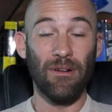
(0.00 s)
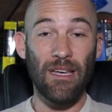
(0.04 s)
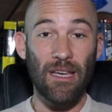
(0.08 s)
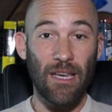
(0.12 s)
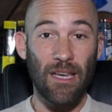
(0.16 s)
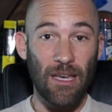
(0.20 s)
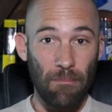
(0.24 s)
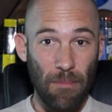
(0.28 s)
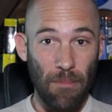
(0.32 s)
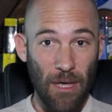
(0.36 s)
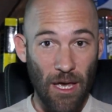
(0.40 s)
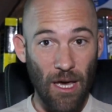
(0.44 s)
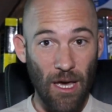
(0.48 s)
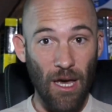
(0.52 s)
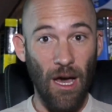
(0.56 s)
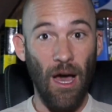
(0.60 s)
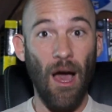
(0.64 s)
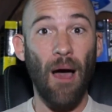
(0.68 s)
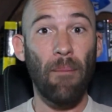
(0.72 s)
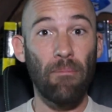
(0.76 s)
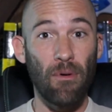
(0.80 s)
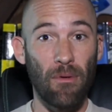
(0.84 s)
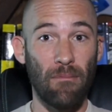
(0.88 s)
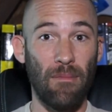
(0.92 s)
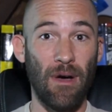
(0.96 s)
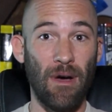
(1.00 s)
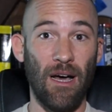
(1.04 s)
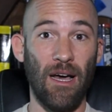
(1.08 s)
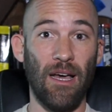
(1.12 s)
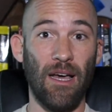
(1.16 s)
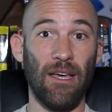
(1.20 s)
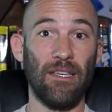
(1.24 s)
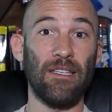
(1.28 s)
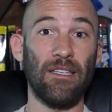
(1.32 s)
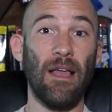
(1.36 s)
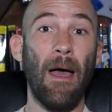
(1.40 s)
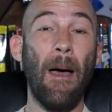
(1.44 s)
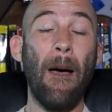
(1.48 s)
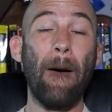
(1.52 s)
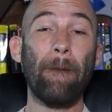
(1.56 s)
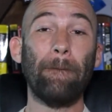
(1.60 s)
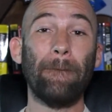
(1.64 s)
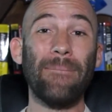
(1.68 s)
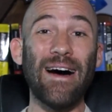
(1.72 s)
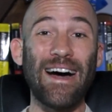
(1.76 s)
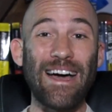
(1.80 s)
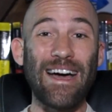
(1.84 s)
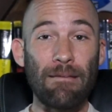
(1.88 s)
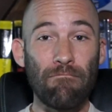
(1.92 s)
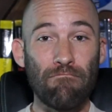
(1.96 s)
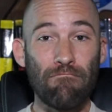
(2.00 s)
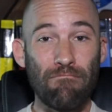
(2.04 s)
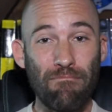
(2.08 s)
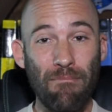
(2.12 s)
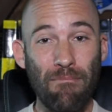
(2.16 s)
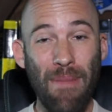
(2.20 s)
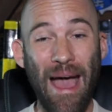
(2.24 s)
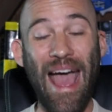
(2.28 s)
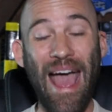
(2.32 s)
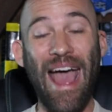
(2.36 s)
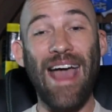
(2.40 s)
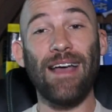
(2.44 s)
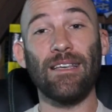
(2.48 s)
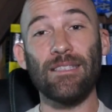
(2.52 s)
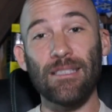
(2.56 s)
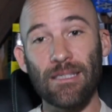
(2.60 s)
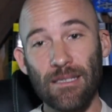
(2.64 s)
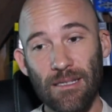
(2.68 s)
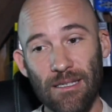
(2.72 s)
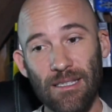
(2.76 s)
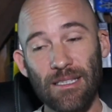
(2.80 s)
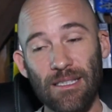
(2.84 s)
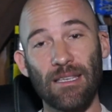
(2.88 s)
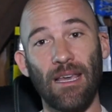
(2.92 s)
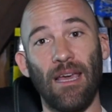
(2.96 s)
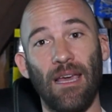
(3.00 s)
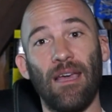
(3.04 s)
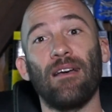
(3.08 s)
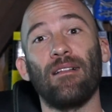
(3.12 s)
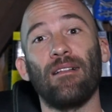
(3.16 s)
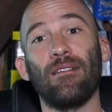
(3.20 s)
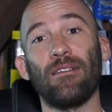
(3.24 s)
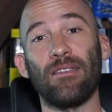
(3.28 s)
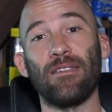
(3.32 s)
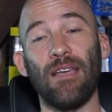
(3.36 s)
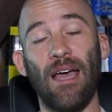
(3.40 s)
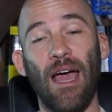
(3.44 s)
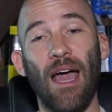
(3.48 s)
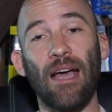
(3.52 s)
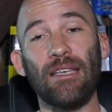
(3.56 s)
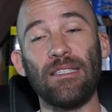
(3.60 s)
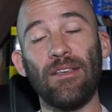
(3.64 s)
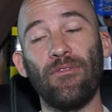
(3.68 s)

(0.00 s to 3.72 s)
It can be compromised by mass scale attacks.